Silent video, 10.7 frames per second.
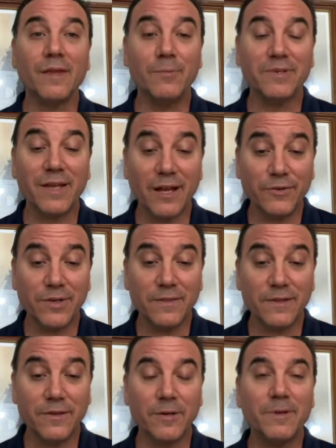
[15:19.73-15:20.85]
He was entered in
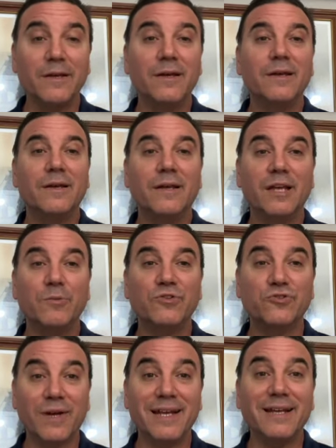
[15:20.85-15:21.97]
the Derby. He was
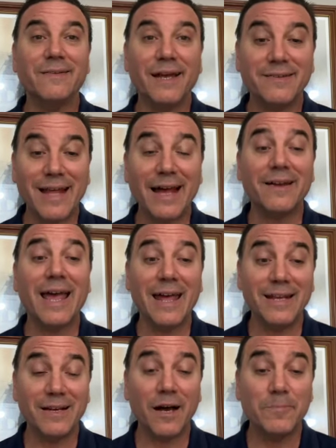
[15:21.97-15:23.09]
training lights out,
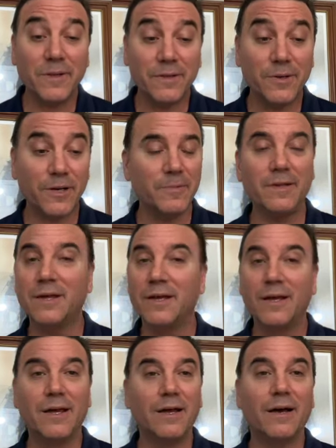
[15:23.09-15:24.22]
heading up to the Derby.
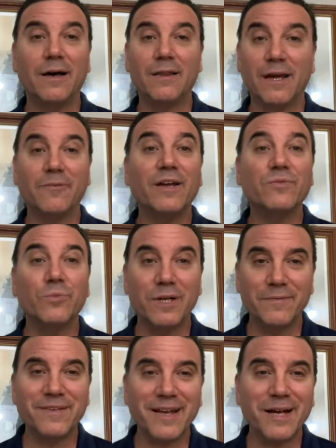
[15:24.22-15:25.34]
That race would
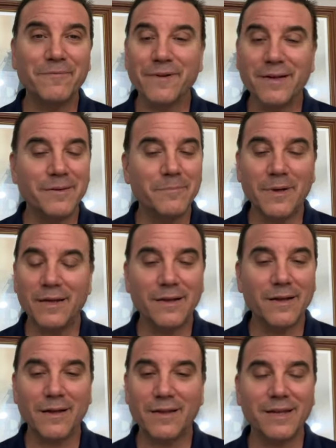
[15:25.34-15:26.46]
have set up for him, but
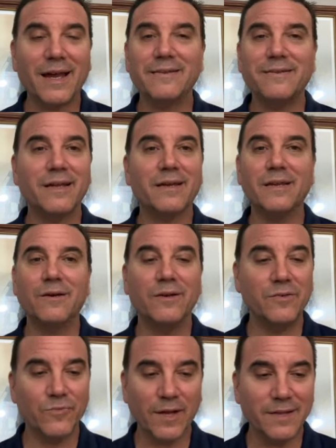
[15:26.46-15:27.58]
he got sick. He
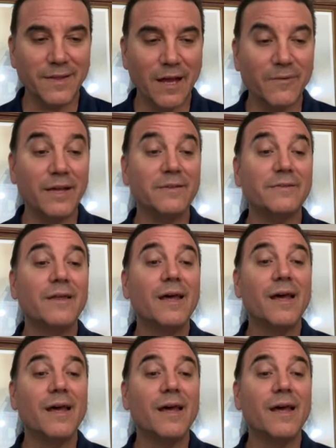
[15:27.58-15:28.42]
couldn't run in that race.